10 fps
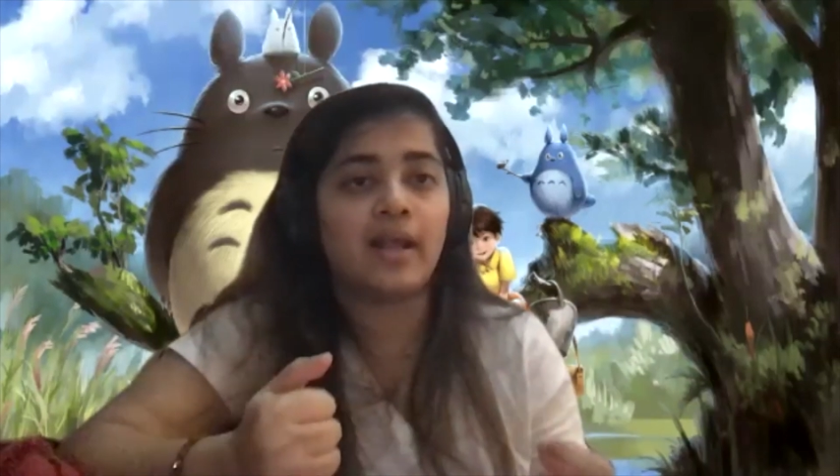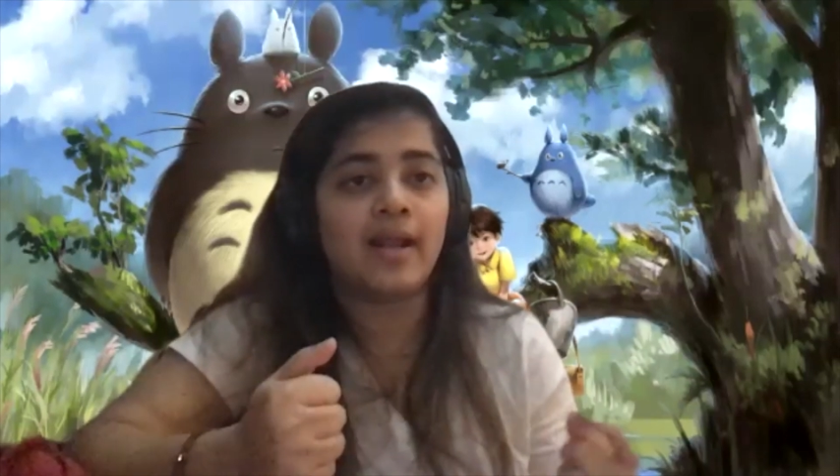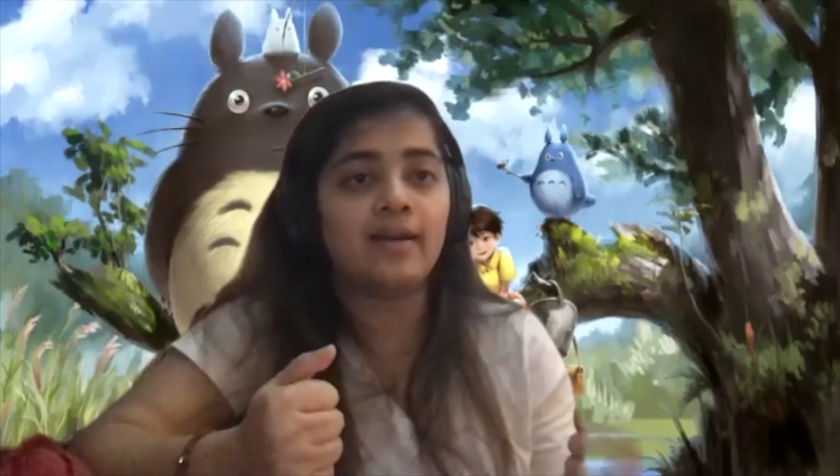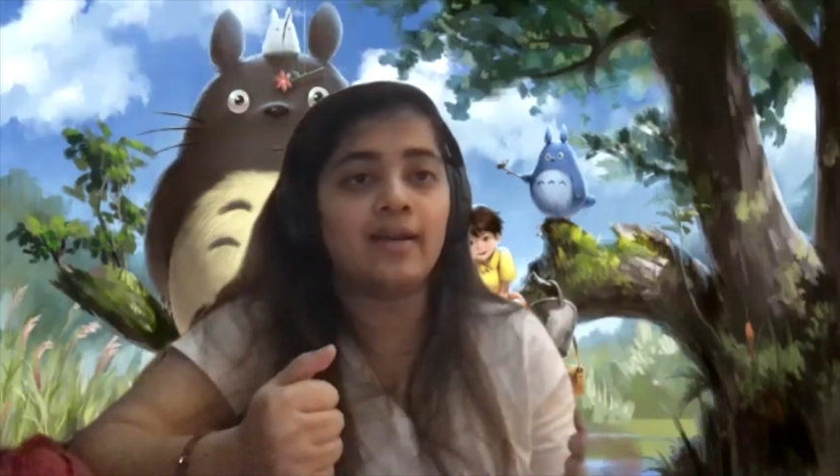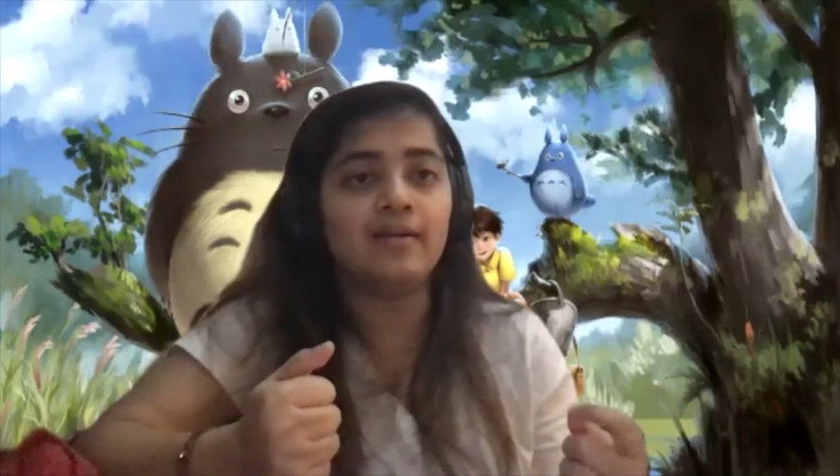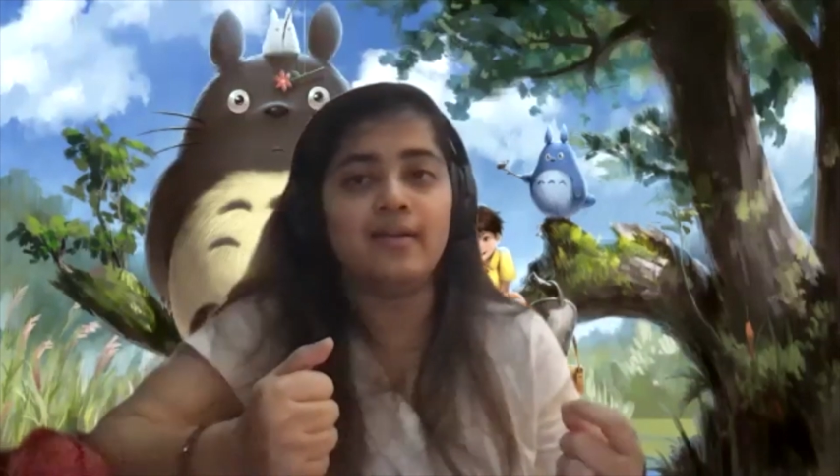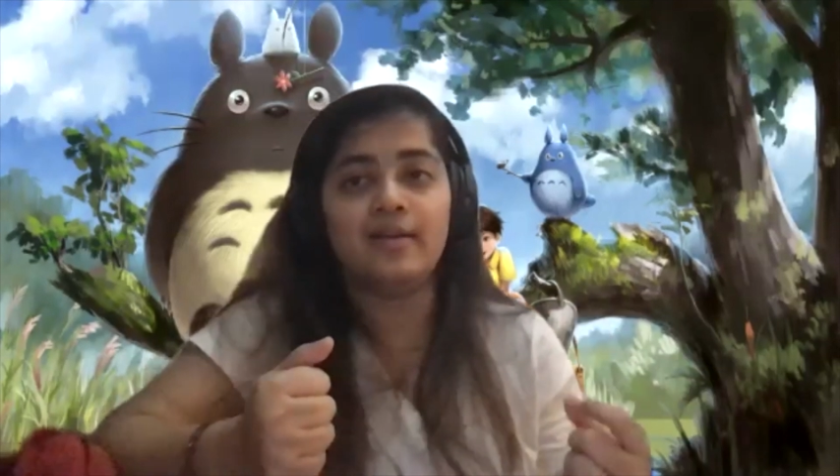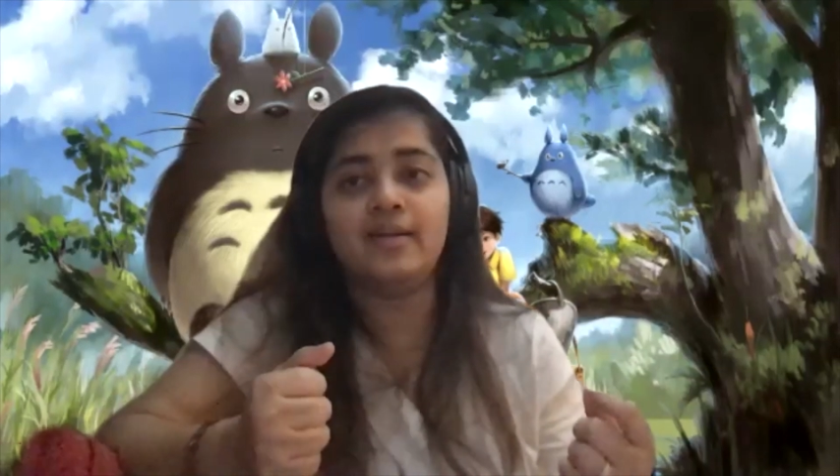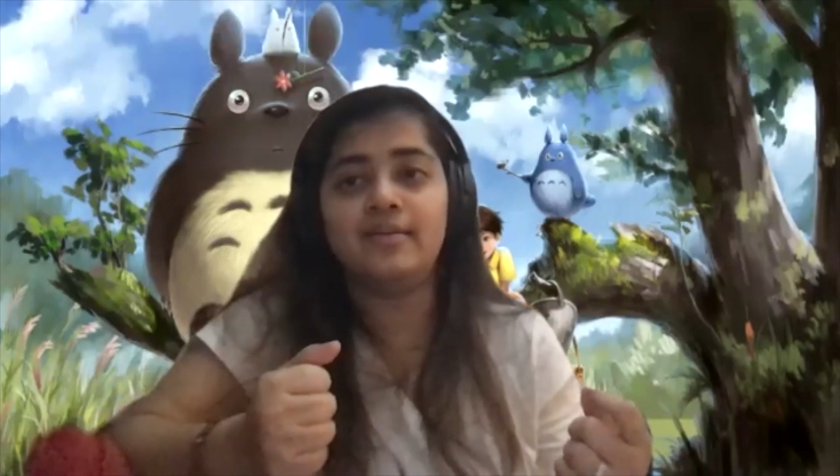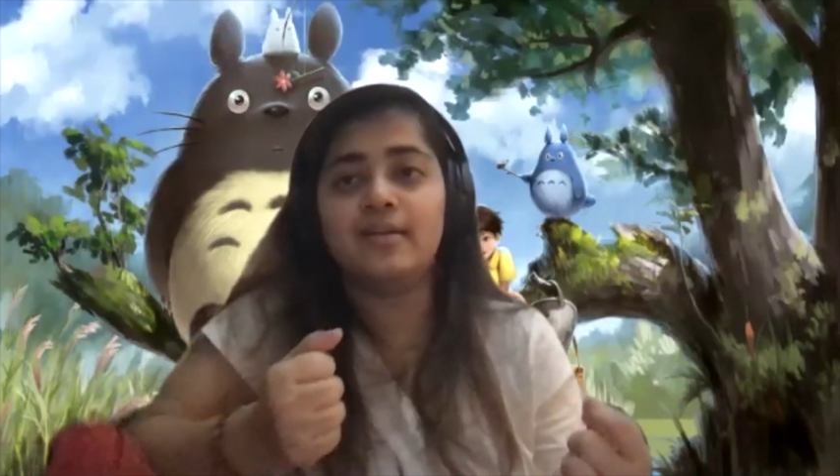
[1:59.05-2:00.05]
and
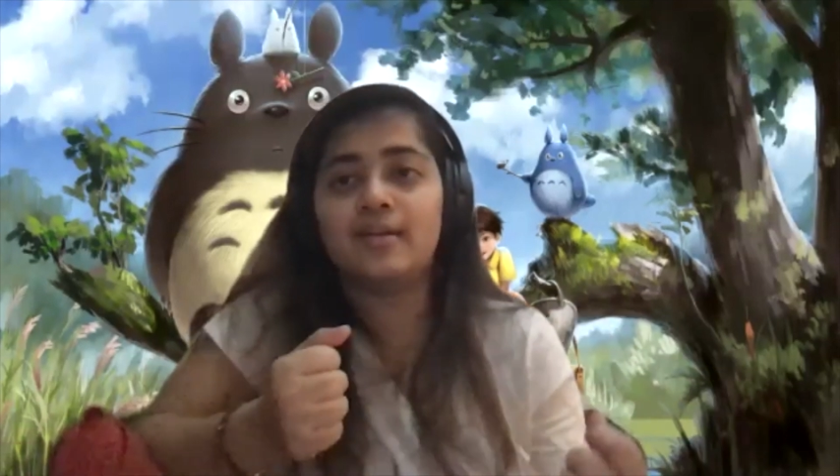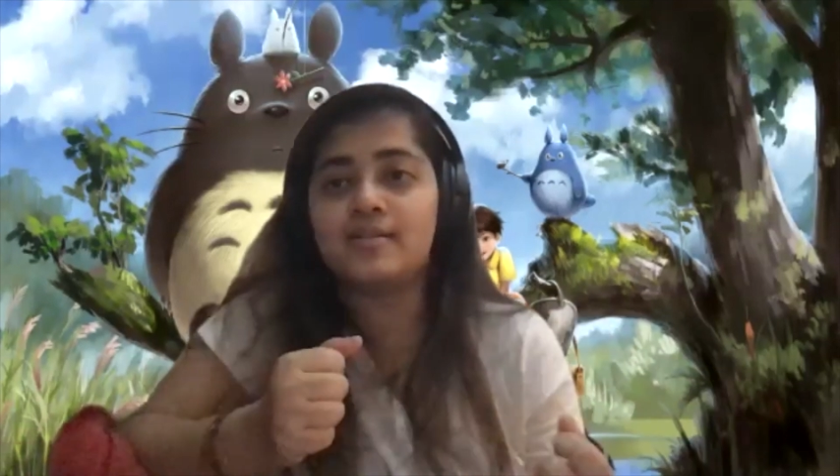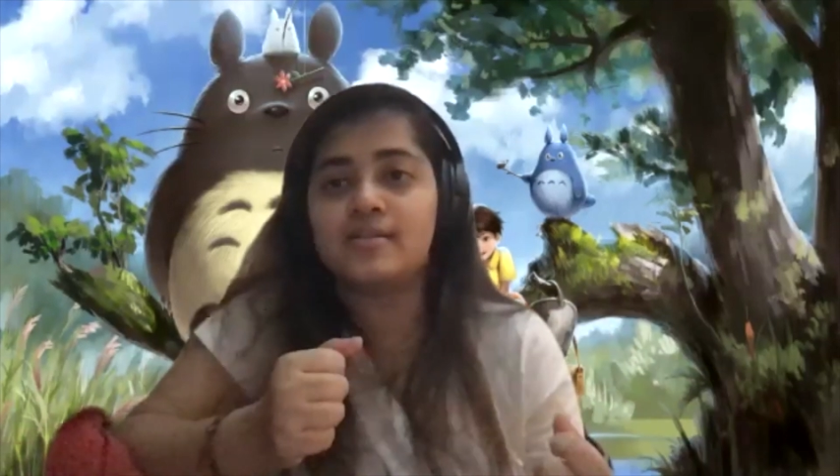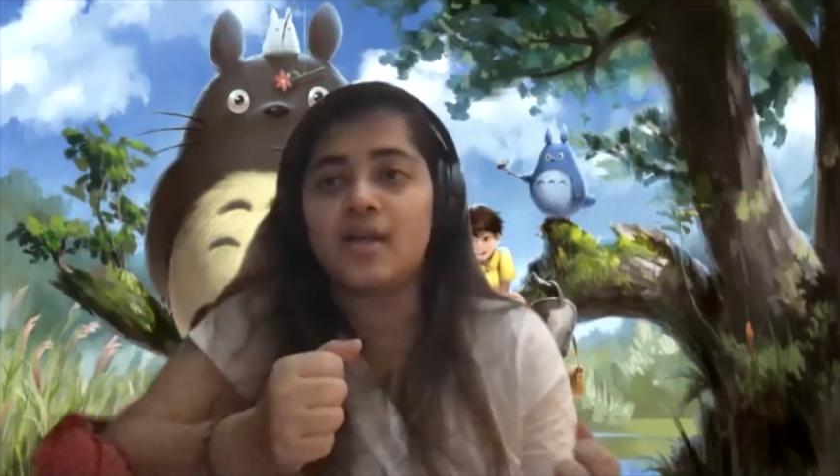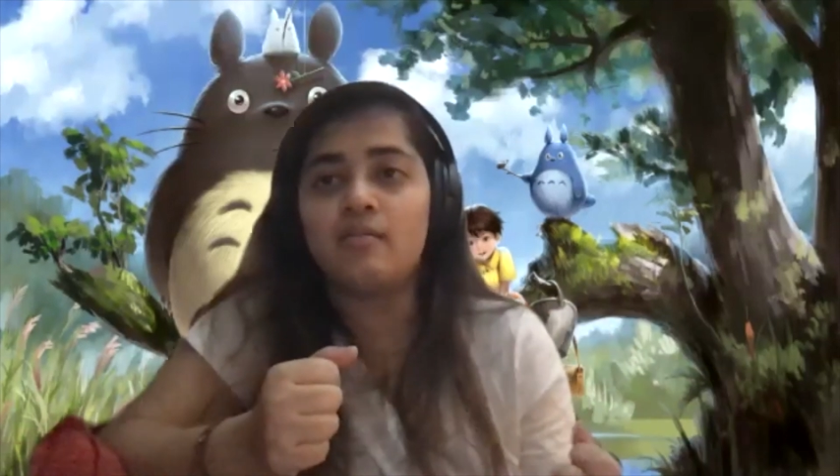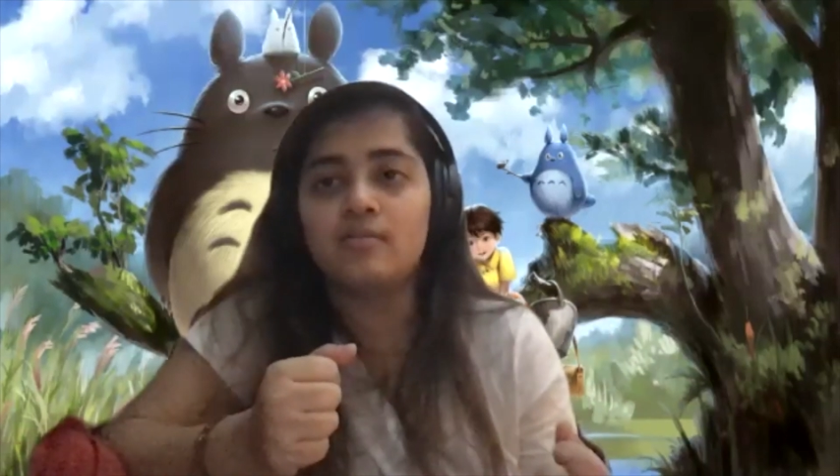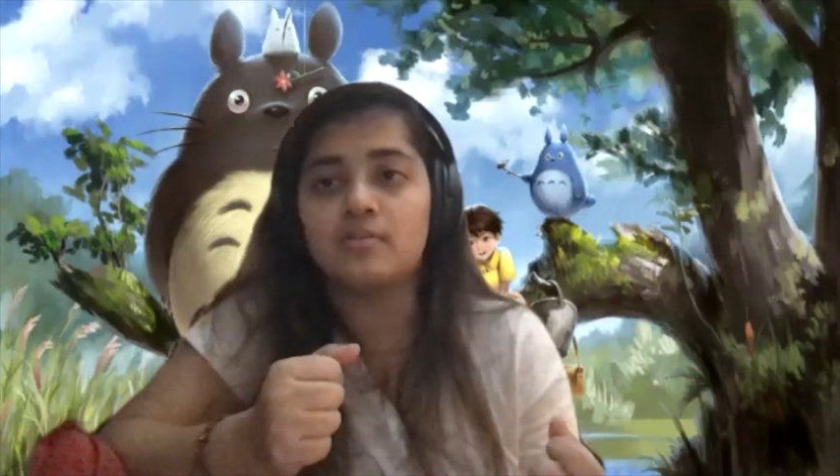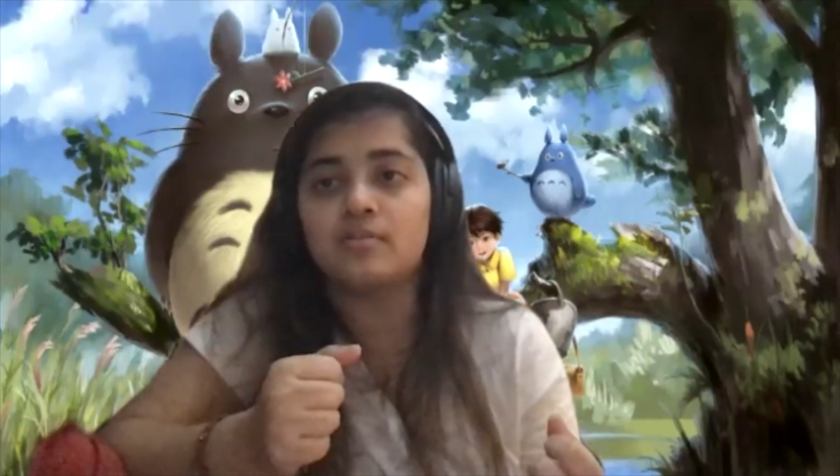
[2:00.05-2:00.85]
it didn't sound